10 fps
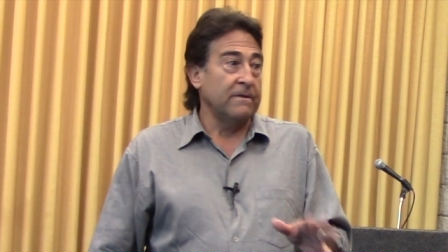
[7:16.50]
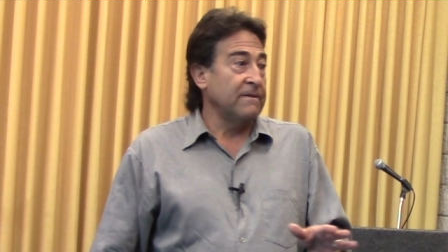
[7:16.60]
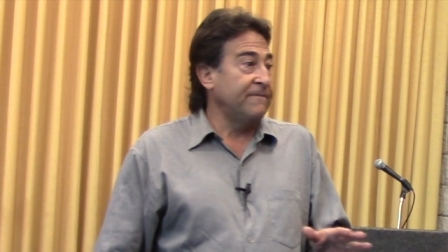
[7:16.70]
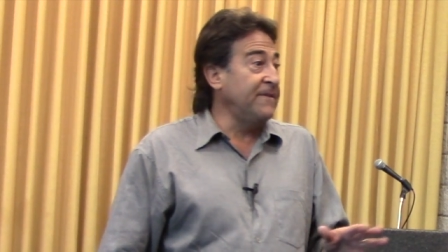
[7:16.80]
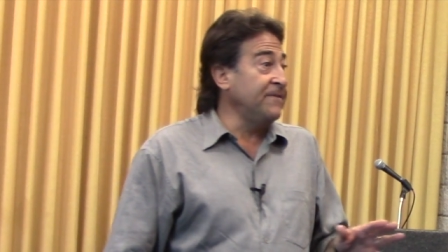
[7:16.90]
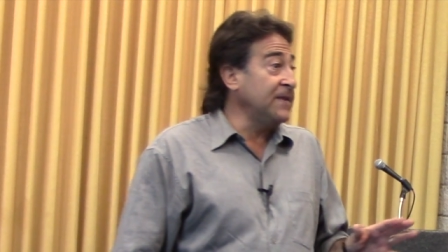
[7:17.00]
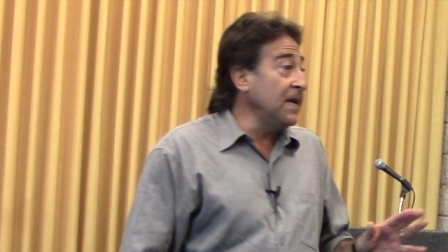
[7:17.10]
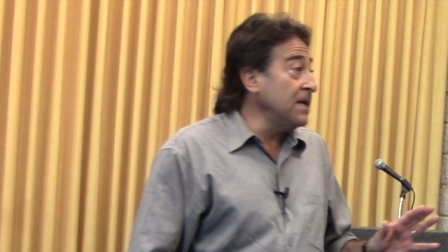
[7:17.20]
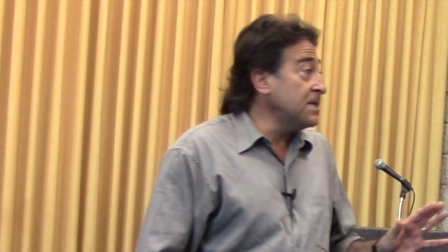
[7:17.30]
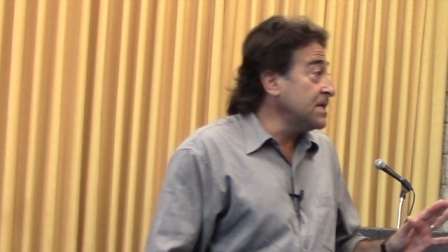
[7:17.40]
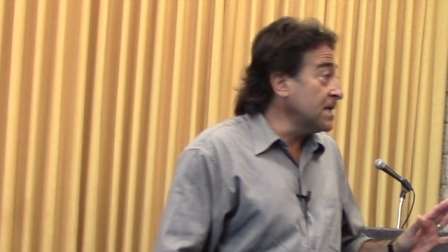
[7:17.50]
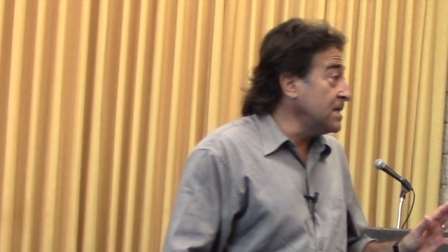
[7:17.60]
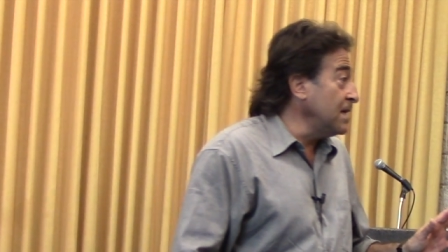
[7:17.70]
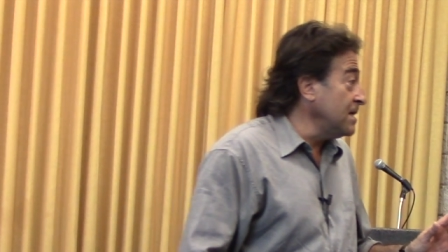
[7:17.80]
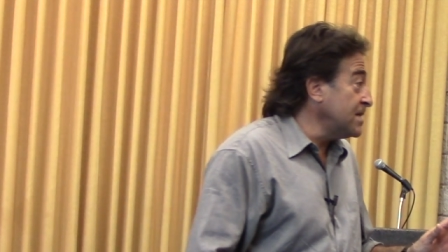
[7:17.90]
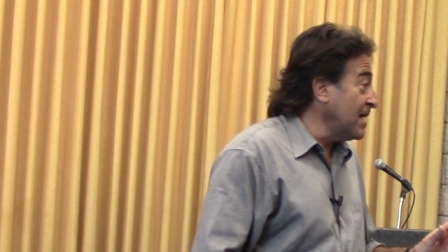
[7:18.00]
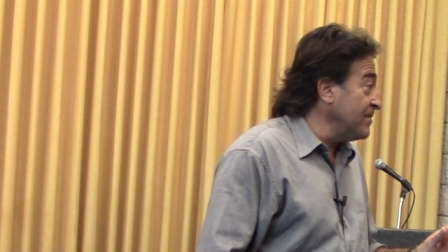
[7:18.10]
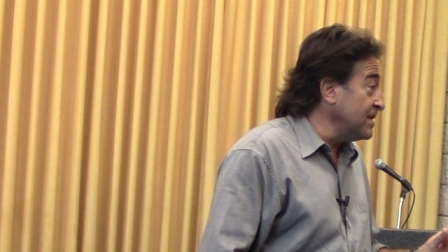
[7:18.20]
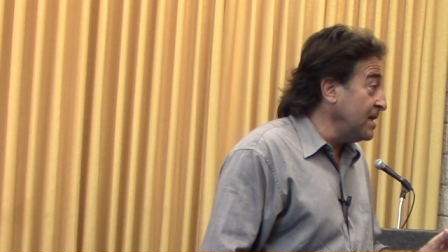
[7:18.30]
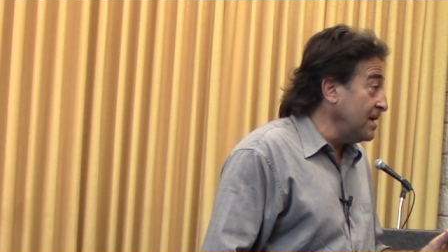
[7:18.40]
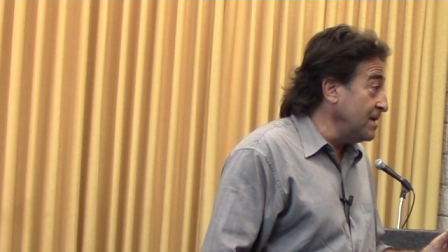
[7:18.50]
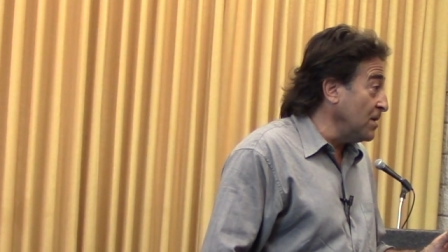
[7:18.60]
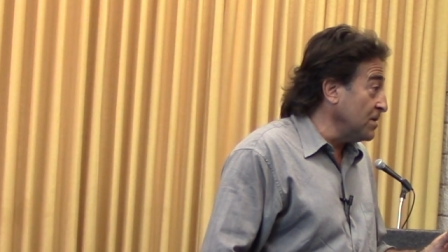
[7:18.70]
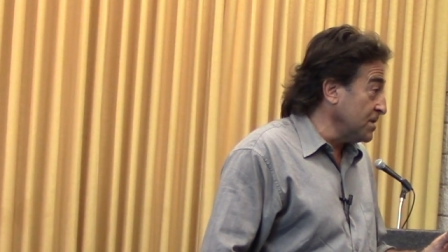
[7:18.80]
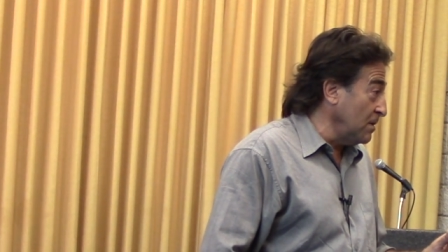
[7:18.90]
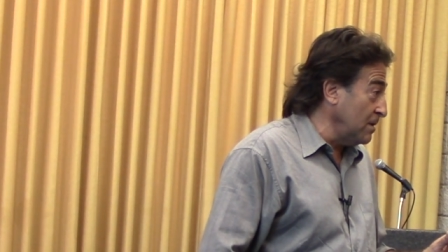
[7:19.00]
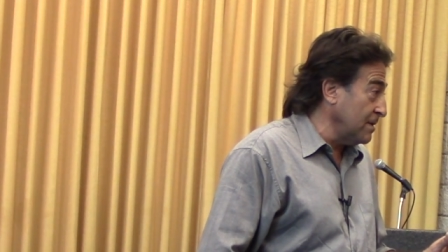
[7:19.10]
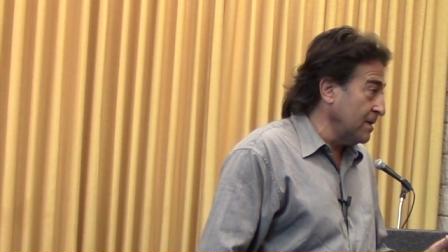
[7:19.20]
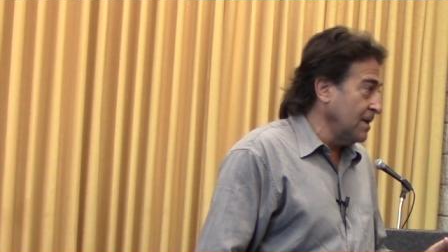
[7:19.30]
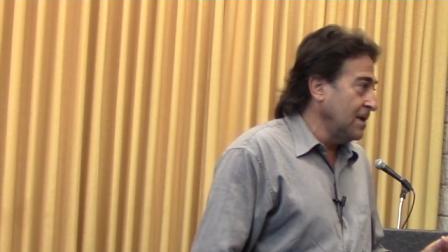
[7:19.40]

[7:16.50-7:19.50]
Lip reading: 15, 16, 17 years old,